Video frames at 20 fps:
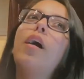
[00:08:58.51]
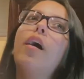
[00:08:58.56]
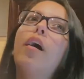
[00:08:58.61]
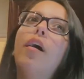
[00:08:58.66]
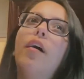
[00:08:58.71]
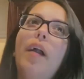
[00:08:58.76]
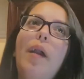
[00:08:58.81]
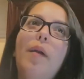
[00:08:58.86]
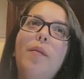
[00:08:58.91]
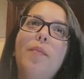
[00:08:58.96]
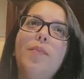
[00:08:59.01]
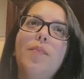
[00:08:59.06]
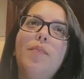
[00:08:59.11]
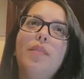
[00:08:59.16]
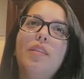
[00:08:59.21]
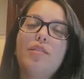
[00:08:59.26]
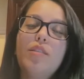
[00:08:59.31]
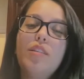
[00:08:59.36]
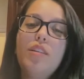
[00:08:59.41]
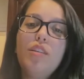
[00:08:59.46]
Okay,
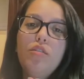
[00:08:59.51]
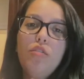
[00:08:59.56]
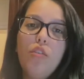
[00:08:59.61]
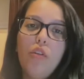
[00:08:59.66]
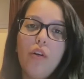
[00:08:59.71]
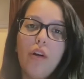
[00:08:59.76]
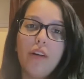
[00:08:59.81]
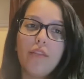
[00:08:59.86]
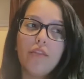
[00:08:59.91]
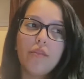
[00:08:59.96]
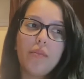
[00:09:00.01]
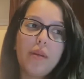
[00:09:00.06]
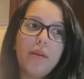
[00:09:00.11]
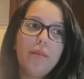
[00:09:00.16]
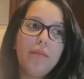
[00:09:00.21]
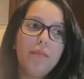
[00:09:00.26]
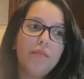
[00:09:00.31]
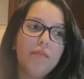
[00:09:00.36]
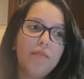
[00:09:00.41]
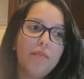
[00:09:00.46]
this one is a little hard for me
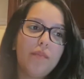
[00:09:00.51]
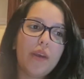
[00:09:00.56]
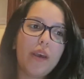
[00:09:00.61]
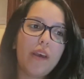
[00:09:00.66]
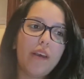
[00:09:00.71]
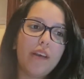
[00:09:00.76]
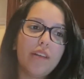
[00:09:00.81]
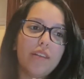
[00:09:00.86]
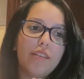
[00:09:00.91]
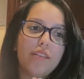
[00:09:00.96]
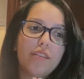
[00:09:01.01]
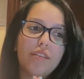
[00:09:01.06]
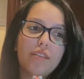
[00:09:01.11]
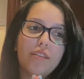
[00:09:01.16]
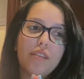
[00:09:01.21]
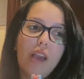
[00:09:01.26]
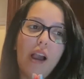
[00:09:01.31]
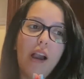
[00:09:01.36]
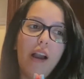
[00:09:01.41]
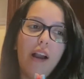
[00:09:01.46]
because
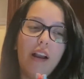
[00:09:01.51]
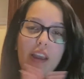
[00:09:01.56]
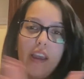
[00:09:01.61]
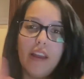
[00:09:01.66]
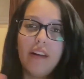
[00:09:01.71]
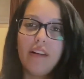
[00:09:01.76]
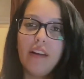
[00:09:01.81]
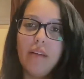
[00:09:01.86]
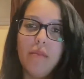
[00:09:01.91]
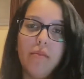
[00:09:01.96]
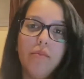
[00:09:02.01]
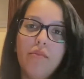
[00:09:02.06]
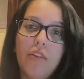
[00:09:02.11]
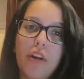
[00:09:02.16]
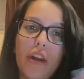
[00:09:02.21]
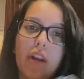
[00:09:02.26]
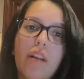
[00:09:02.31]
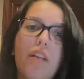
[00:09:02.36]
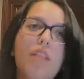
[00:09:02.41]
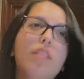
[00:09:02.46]
again, I
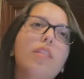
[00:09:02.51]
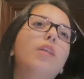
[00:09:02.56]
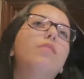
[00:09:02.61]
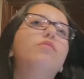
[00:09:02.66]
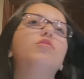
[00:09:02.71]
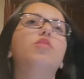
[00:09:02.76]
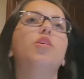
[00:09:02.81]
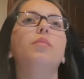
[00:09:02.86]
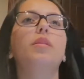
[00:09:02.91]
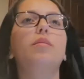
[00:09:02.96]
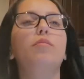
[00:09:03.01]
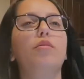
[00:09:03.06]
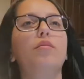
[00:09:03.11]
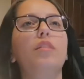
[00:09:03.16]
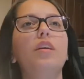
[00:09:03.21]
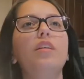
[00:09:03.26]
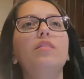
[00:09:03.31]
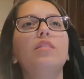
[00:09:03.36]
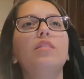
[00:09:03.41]
freaking love so many movies.